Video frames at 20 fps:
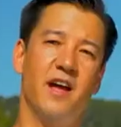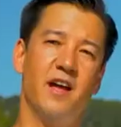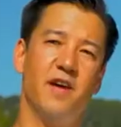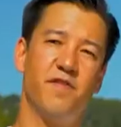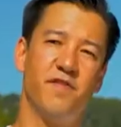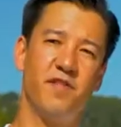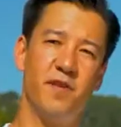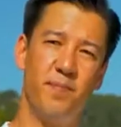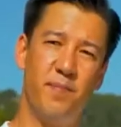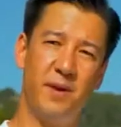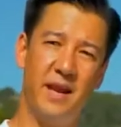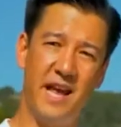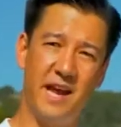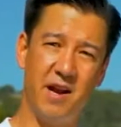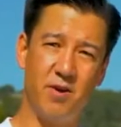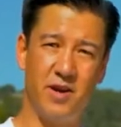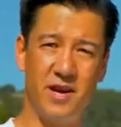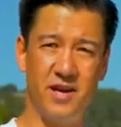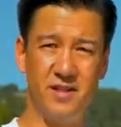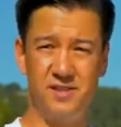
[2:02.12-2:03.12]
If the
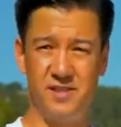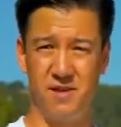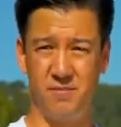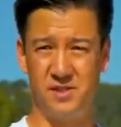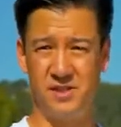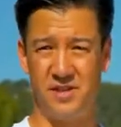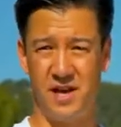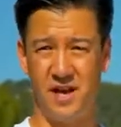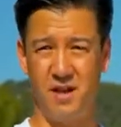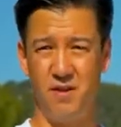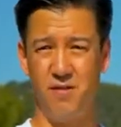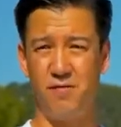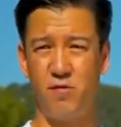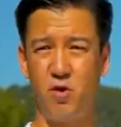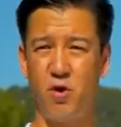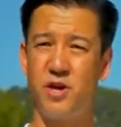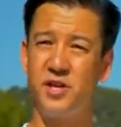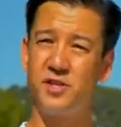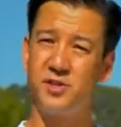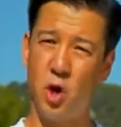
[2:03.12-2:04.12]
player hits himself
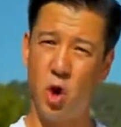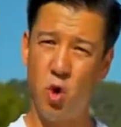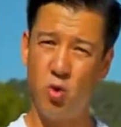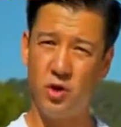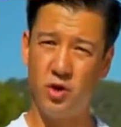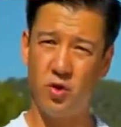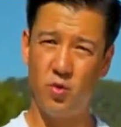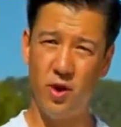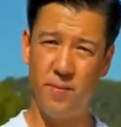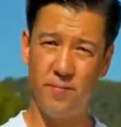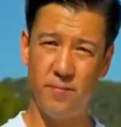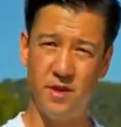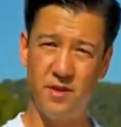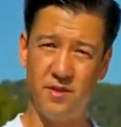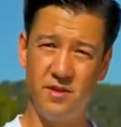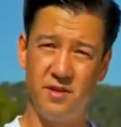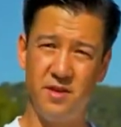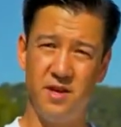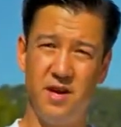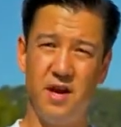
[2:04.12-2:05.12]
or his own
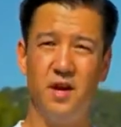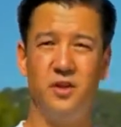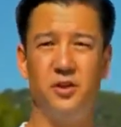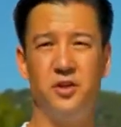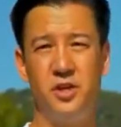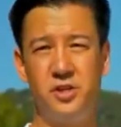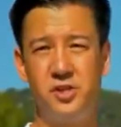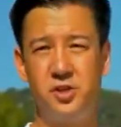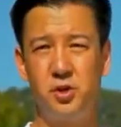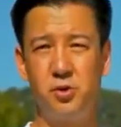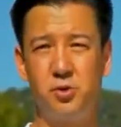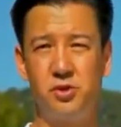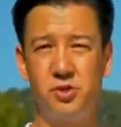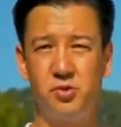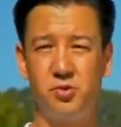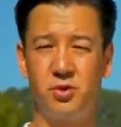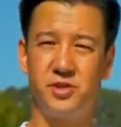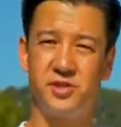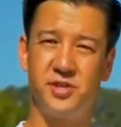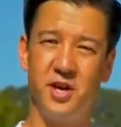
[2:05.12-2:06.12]
equipment, this used to
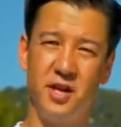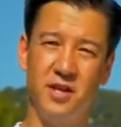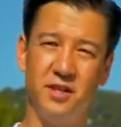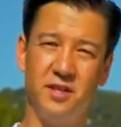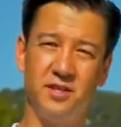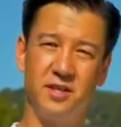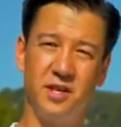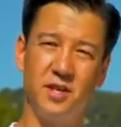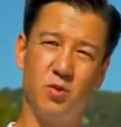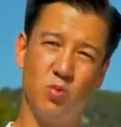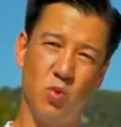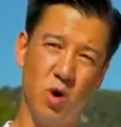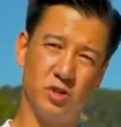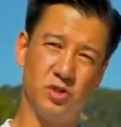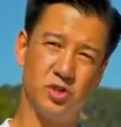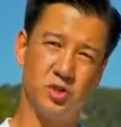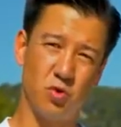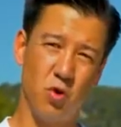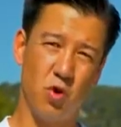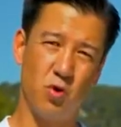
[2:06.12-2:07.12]
result in a
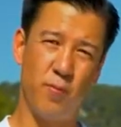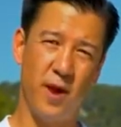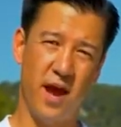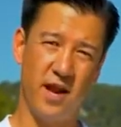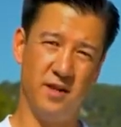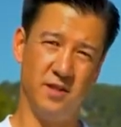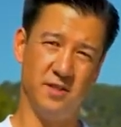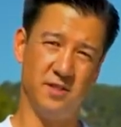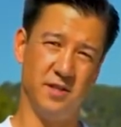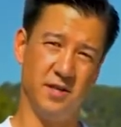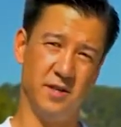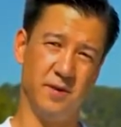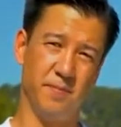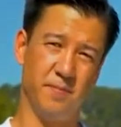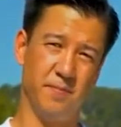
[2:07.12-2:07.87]
one-stroke penalty.